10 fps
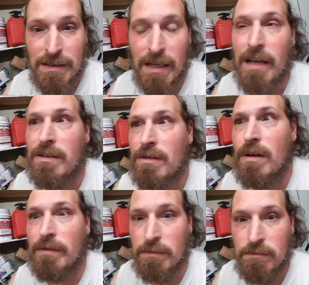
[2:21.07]
Yeah, 2
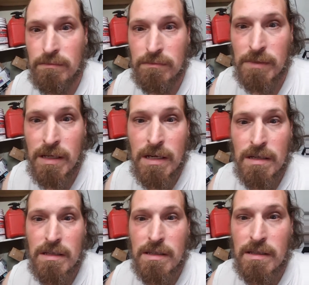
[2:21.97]
of them.
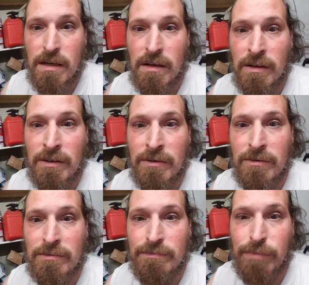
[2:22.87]

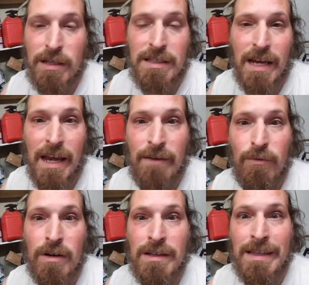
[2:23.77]
So plus I have
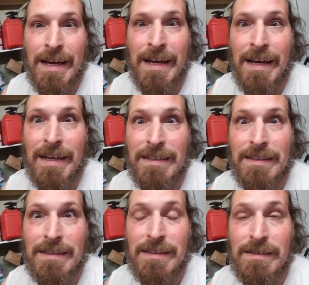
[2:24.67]
one
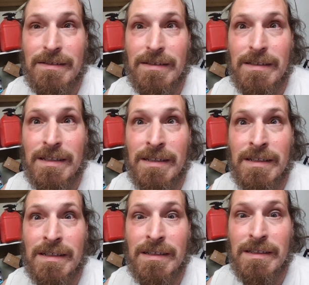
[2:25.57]
that
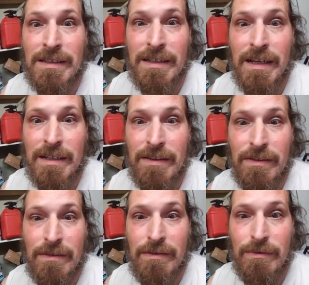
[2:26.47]
is connected
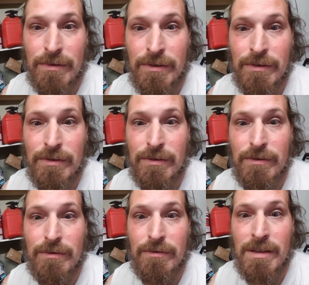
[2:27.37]

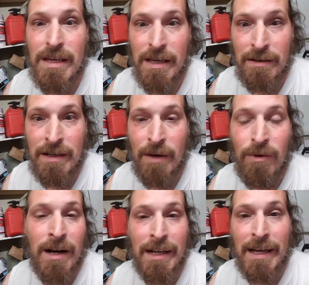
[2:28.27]
through the internet
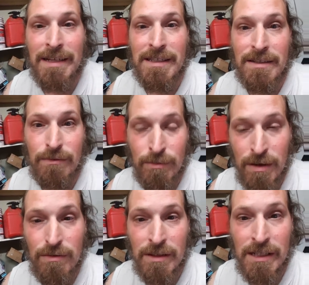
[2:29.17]
where I can access it
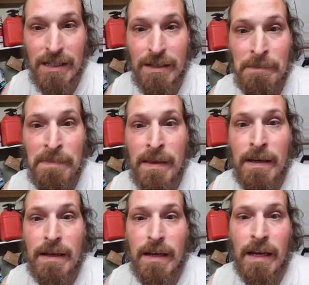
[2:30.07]
remotely,
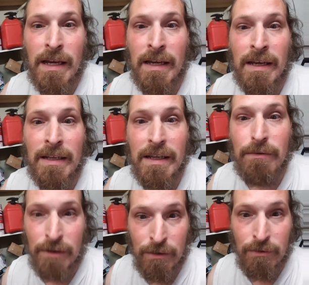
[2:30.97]
and it
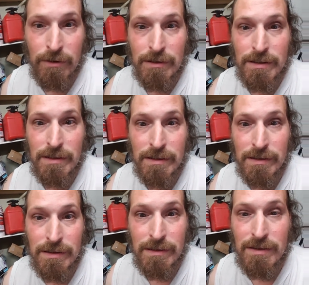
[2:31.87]
records.
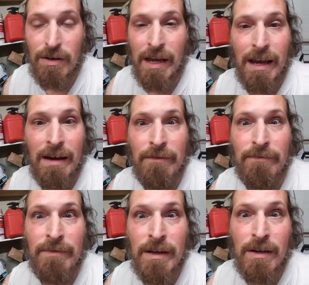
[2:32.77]
So I have
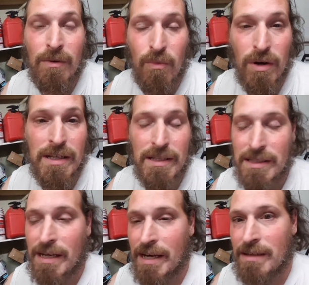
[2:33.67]
1
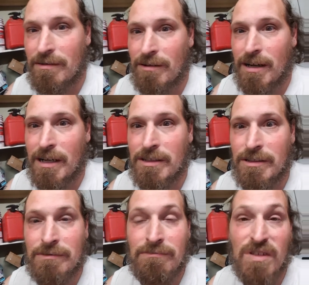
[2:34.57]
inside the
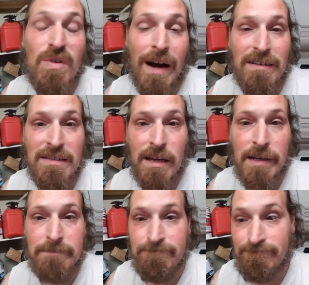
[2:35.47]
garage, 2 outside.